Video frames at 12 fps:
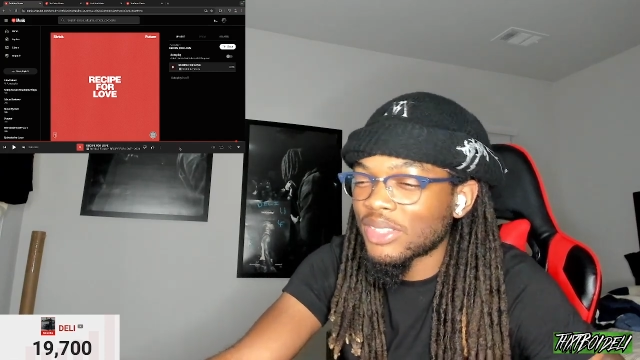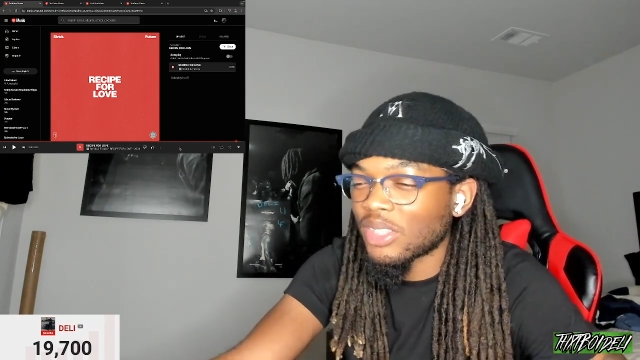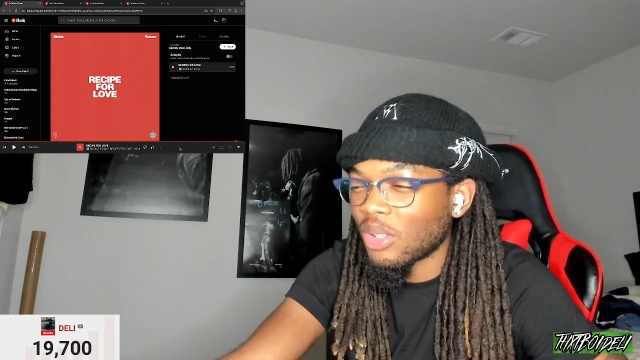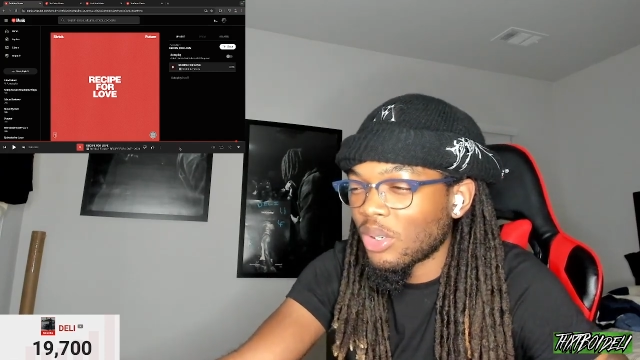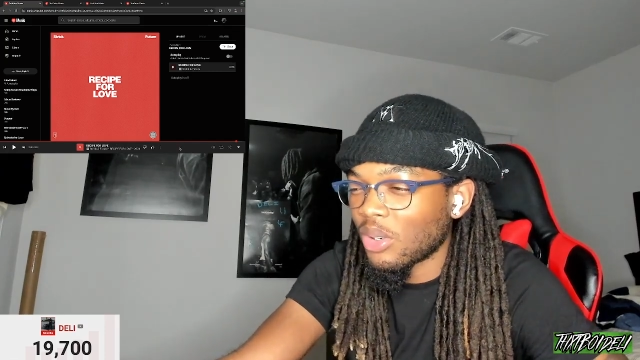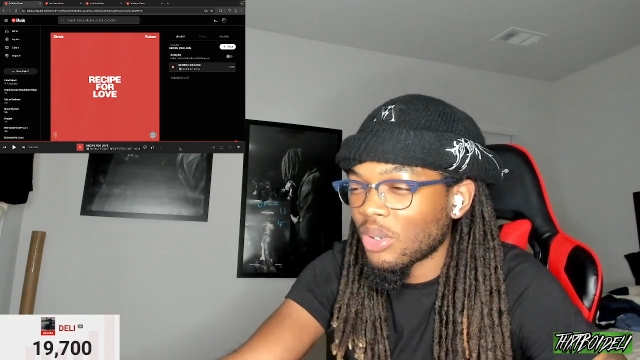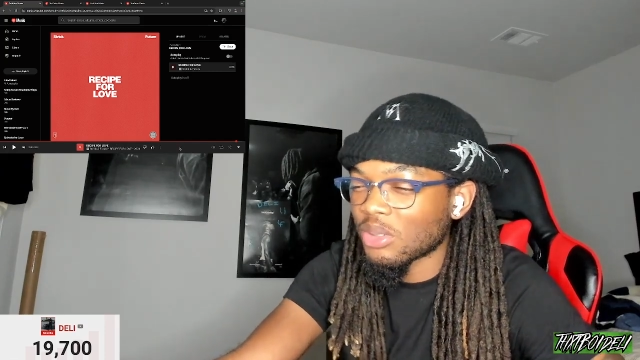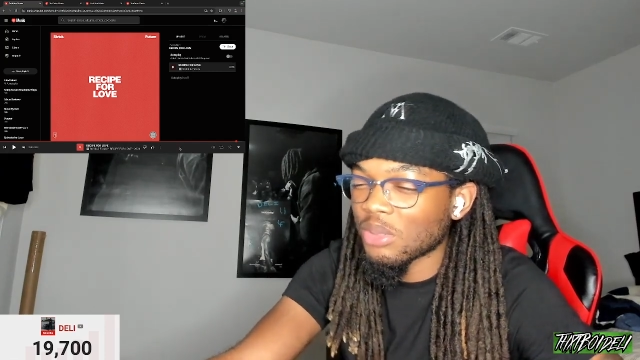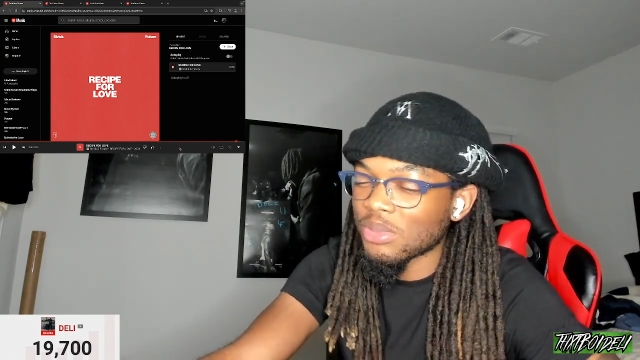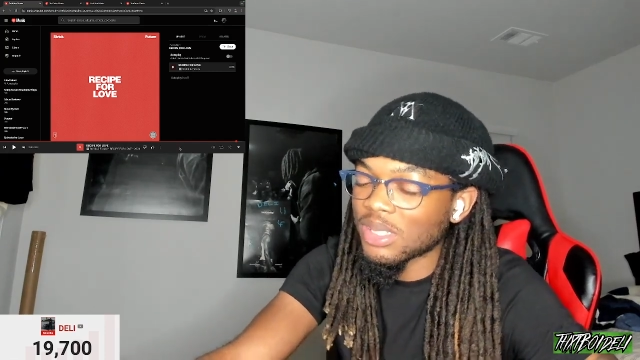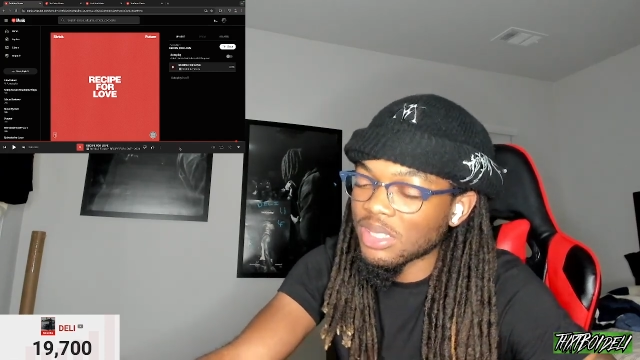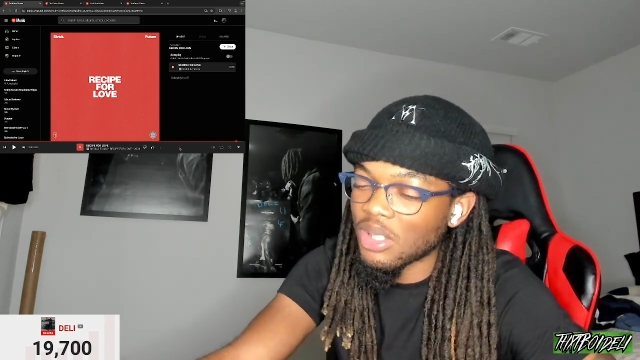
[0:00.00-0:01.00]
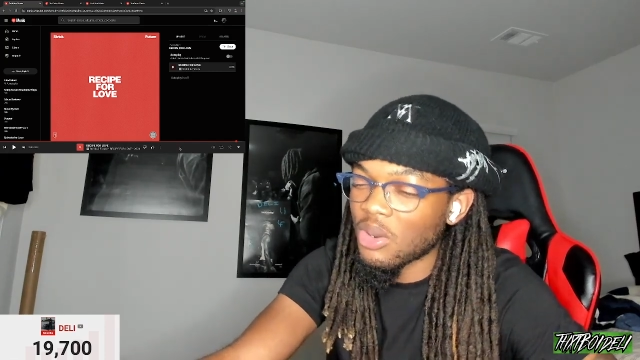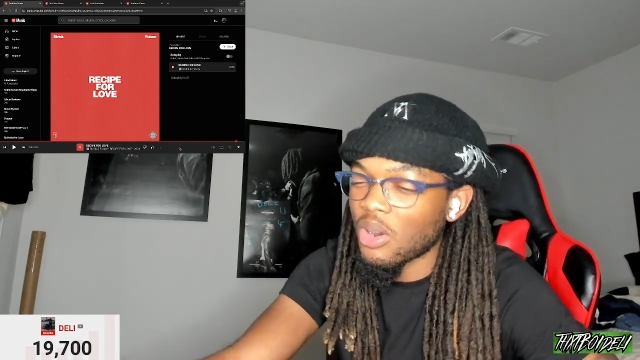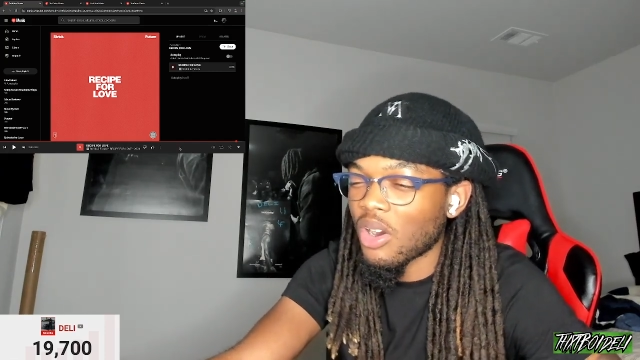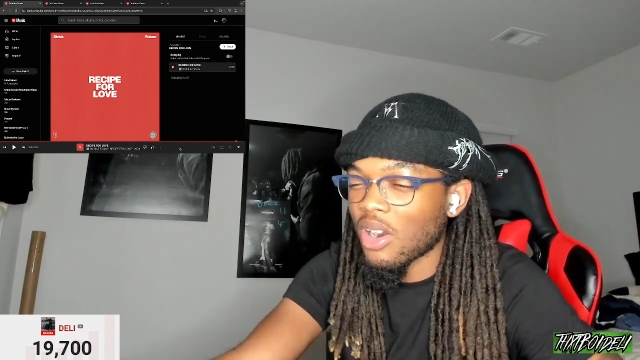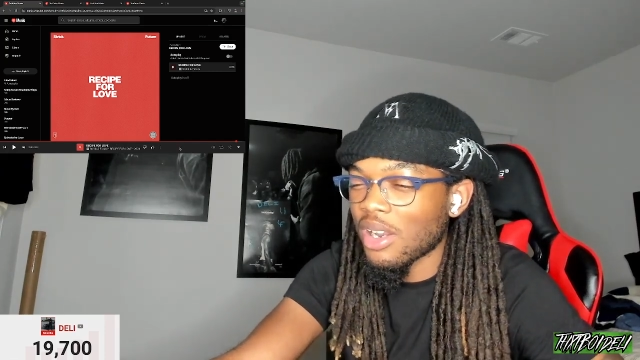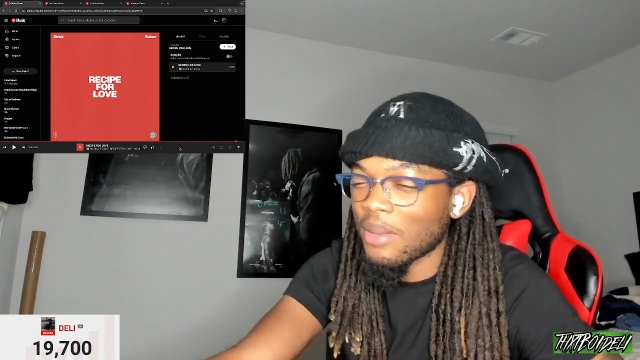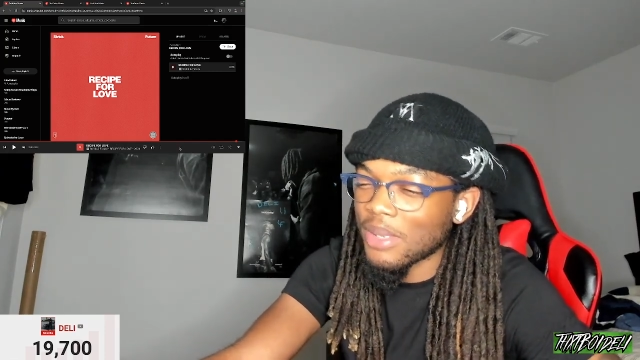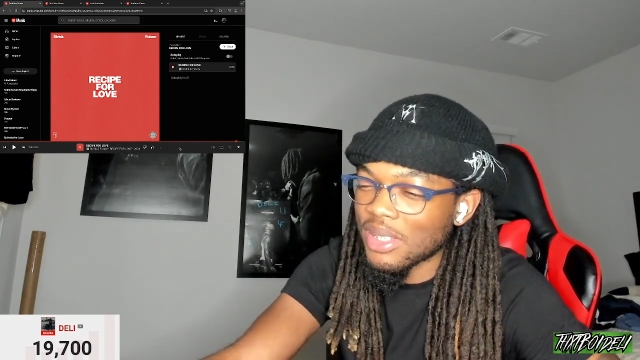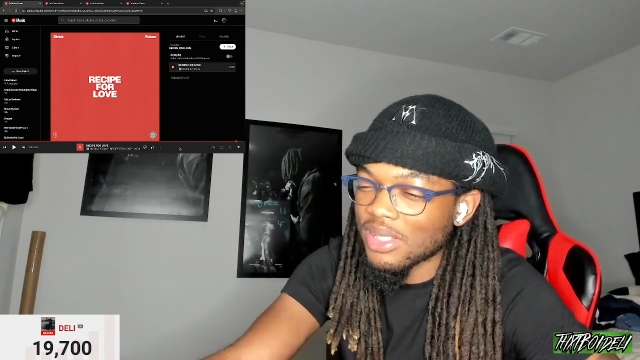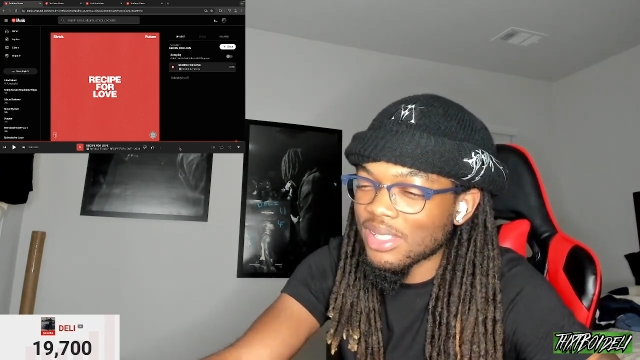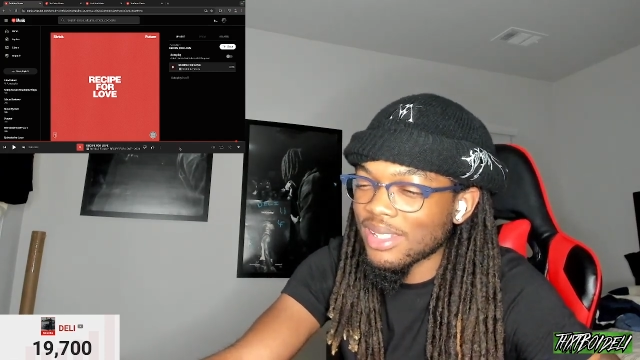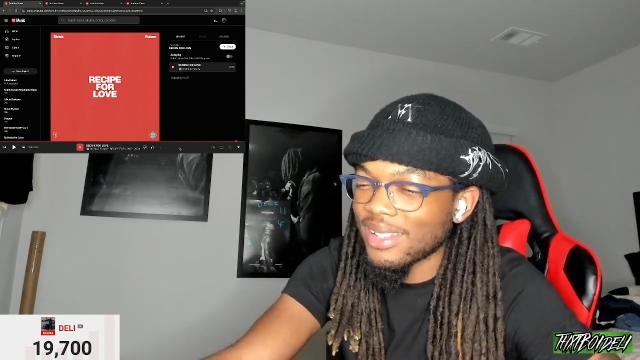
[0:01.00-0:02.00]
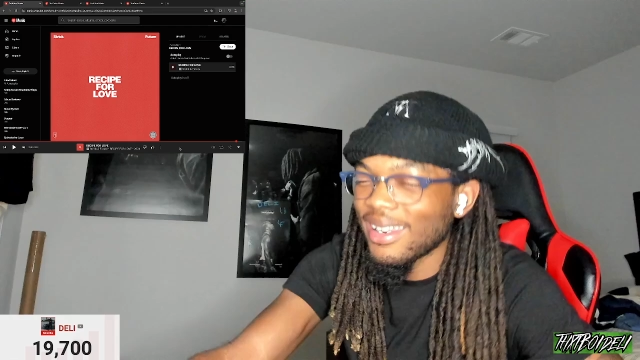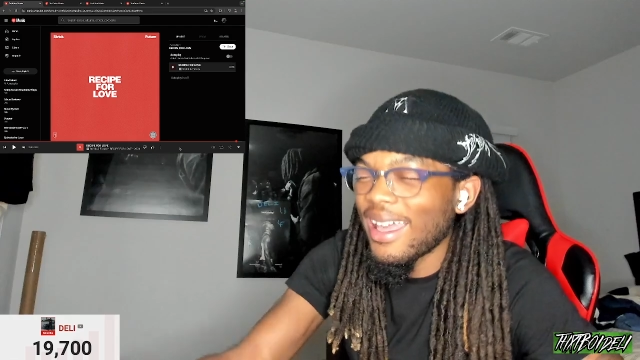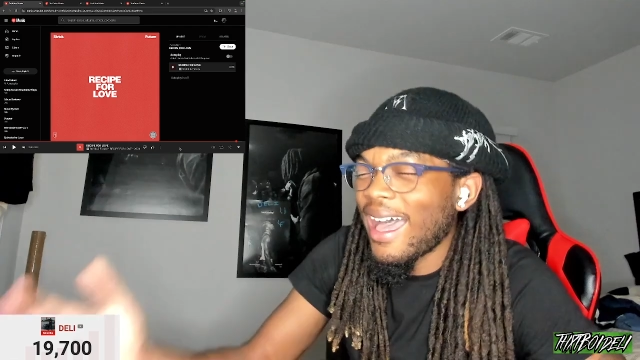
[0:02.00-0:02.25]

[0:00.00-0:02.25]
song on some slow R&B shit.